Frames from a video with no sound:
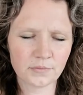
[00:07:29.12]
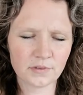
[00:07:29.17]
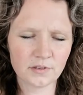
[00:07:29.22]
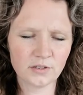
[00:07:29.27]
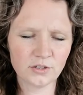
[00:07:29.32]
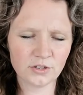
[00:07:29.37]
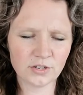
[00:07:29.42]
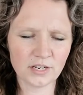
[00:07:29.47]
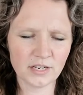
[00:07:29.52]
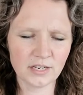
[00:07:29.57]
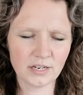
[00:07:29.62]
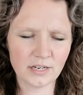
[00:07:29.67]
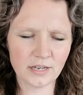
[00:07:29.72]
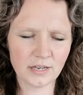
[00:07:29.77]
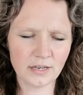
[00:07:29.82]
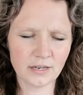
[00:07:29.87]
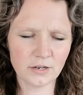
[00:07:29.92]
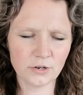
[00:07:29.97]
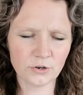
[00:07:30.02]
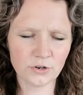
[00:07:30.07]
You're getting
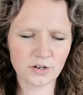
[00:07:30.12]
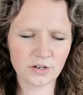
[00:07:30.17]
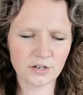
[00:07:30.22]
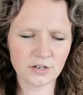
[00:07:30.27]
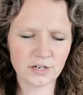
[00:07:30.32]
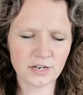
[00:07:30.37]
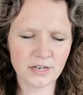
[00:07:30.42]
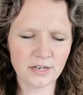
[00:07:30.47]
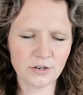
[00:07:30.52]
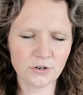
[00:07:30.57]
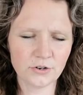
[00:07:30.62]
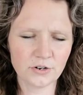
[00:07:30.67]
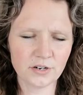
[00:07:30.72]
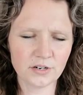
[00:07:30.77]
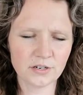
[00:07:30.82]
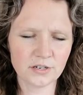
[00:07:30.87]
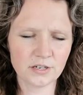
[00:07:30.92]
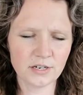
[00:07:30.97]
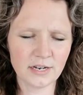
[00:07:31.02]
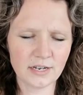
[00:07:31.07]
angrier and
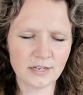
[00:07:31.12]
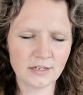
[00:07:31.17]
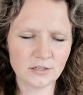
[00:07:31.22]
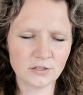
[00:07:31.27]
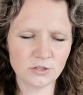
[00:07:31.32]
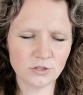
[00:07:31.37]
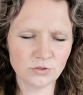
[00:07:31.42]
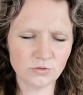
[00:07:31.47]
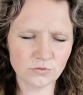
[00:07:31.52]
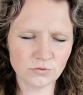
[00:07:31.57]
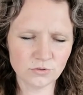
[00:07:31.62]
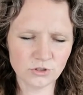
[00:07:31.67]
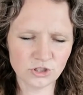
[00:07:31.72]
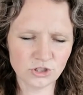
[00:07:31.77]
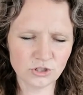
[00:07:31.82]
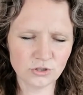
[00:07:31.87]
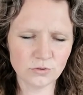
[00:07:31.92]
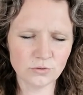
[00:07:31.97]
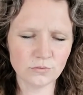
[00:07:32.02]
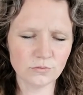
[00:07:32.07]
angrier, and you
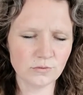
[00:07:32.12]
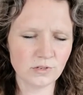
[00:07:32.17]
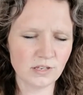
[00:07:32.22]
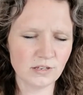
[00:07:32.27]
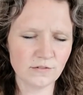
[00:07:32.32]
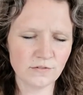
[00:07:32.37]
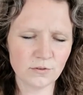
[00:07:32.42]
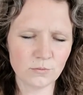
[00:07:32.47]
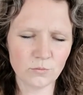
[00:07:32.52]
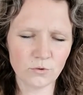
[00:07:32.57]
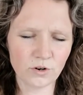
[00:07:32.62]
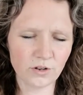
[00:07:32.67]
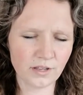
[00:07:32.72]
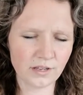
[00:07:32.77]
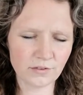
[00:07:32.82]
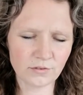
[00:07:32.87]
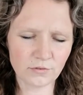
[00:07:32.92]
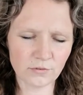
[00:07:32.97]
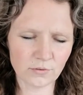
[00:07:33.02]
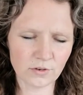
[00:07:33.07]
shoot even more,
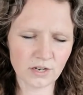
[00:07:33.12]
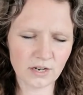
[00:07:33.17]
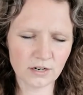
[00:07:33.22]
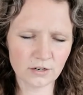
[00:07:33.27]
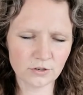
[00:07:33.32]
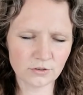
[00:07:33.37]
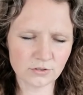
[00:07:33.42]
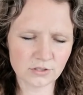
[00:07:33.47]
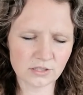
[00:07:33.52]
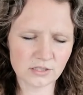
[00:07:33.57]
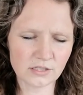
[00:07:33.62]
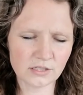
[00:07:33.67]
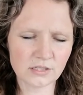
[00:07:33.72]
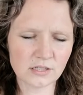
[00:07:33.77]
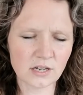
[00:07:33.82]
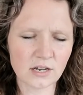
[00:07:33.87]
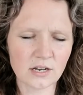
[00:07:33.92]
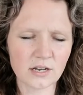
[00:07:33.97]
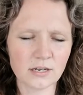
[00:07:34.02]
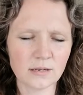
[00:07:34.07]
like 3 arrows at a
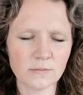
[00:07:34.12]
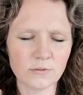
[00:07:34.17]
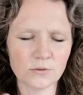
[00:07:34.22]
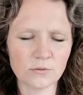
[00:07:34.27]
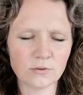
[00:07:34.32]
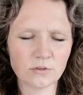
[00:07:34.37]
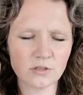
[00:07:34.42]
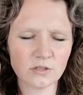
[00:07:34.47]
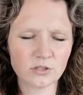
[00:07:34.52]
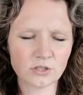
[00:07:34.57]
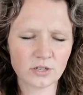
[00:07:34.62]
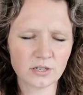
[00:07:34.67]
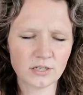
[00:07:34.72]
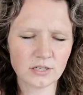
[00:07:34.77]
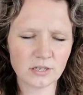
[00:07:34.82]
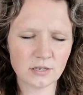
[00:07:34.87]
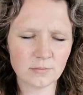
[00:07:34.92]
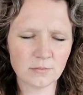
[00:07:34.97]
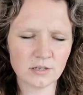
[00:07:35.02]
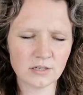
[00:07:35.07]
time. You're really trying
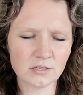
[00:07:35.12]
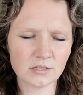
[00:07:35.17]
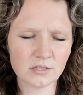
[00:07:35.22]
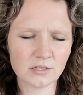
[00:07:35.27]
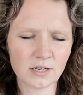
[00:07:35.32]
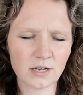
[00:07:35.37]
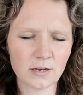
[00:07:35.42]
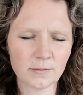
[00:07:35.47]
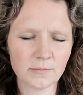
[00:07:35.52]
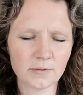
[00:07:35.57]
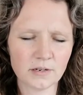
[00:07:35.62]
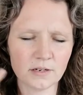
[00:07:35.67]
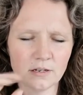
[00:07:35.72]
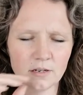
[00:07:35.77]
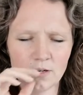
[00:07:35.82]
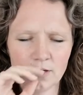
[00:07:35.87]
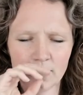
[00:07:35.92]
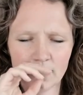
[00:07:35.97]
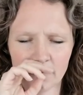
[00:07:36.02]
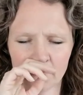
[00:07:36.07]
to get me to stop. And
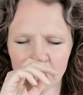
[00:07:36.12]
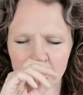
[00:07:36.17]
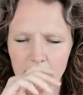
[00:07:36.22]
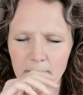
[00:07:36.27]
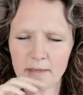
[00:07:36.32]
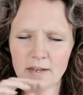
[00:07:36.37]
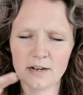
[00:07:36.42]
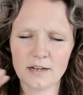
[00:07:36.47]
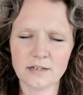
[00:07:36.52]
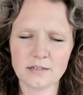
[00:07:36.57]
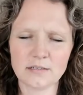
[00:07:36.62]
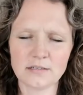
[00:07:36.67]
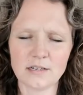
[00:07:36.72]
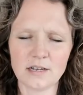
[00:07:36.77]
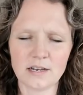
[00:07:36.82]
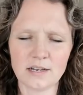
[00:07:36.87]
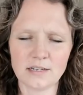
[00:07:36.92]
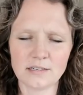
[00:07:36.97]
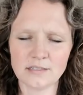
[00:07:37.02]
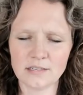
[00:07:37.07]

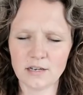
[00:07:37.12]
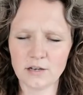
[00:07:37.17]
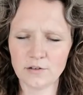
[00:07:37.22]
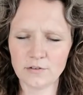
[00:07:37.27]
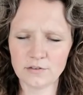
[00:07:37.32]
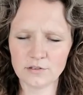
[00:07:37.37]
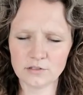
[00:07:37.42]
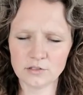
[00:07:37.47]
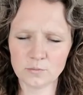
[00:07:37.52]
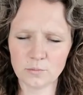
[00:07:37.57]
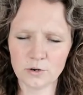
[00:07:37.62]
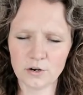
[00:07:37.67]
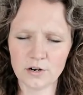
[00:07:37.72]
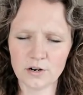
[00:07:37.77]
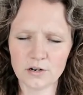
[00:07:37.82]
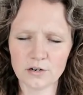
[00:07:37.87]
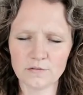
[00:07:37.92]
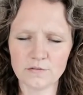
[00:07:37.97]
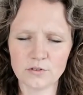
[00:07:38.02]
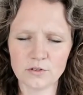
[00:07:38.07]
I tell this
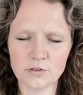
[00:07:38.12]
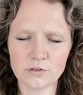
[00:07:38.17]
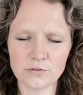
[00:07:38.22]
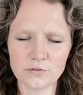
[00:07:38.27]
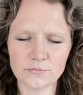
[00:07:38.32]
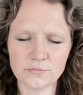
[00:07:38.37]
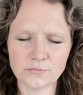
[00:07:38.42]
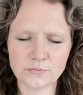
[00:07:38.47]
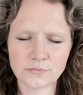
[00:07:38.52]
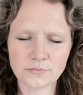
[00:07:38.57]
part of you,